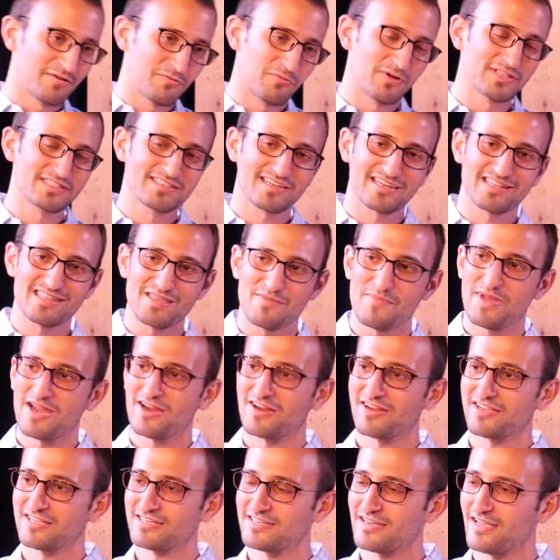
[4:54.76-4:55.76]
Once again, the
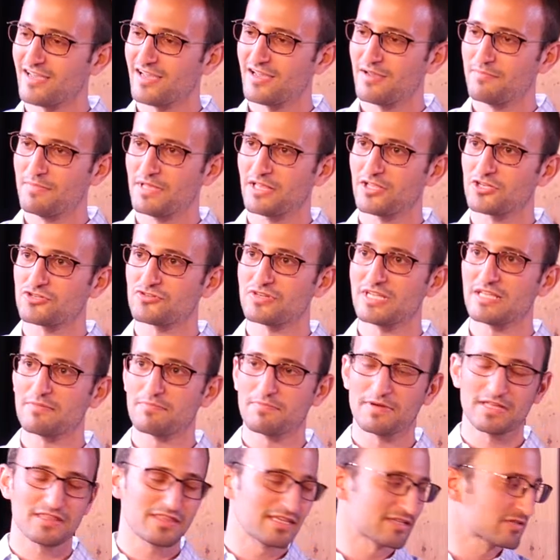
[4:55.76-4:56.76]
American military,
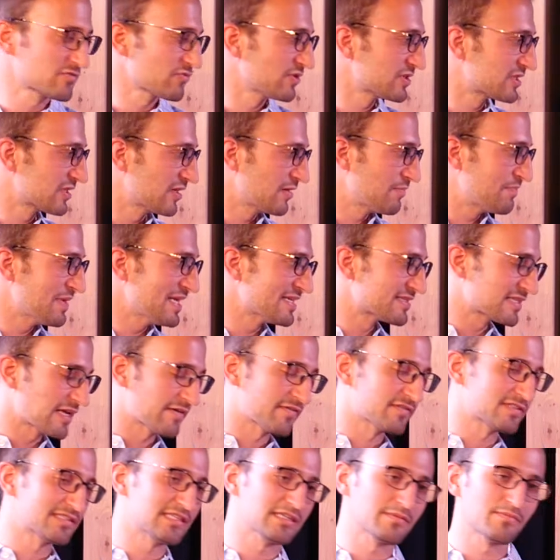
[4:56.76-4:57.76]
but this was a
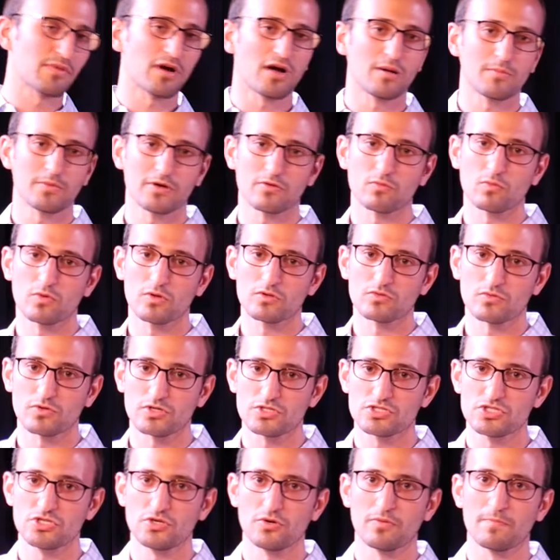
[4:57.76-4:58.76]
B-17 bomber in World
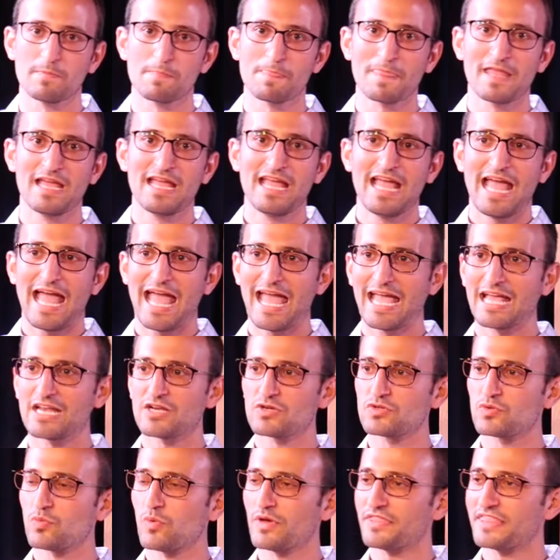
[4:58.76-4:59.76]
War II.
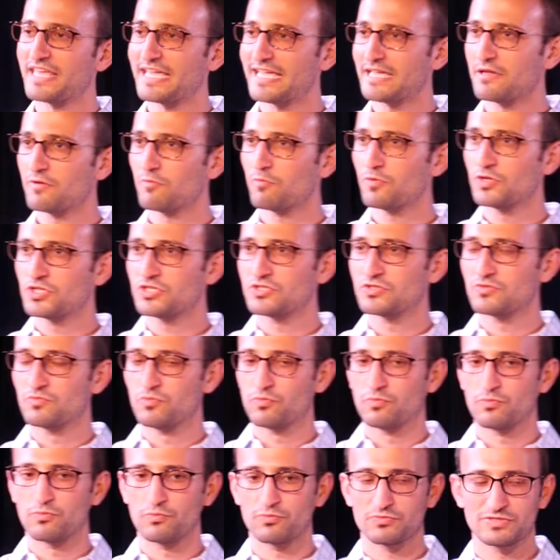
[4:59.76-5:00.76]
And what they
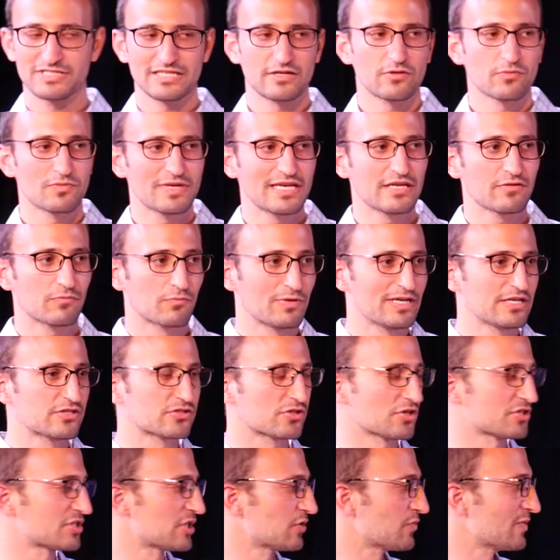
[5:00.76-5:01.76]
did a
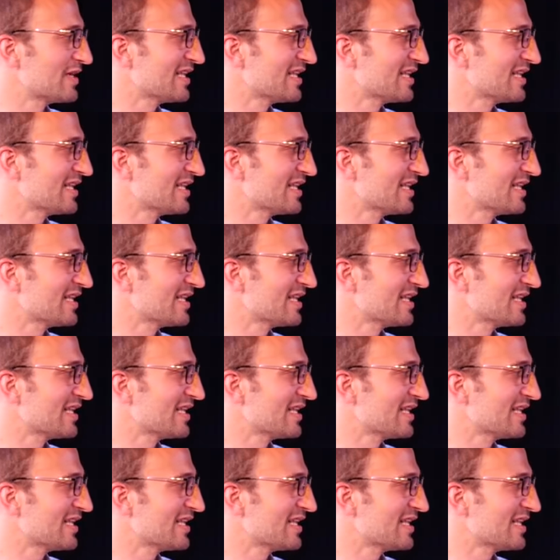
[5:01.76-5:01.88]
research and